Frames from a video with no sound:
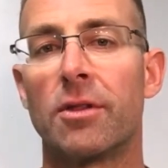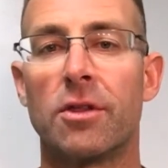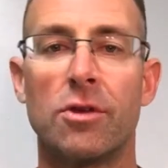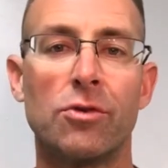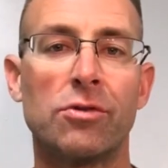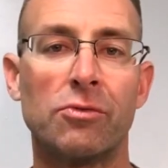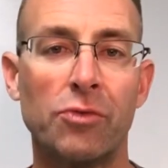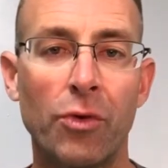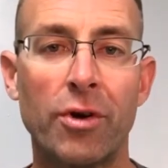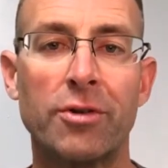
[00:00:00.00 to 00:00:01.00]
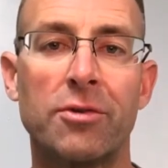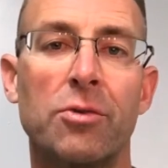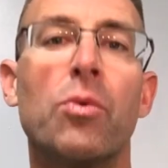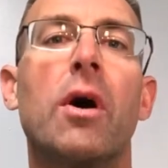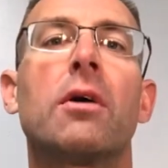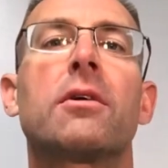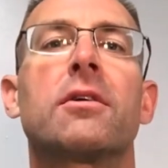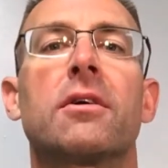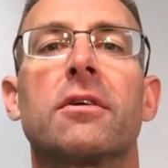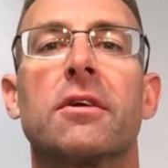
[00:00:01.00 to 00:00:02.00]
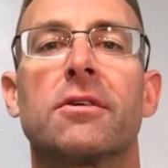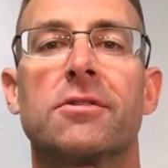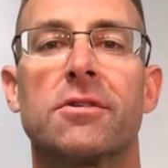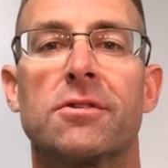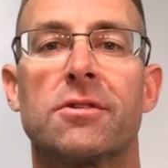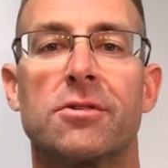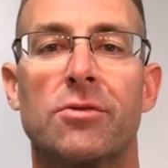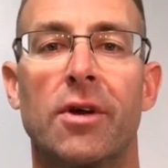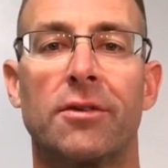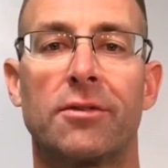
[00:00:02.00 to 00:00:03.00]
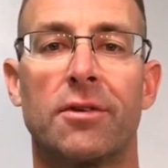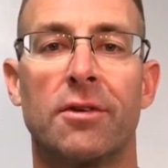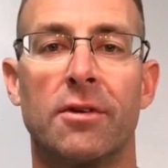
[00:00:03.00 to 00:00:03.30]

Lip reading: the use of force while conducting a citizen's arrest.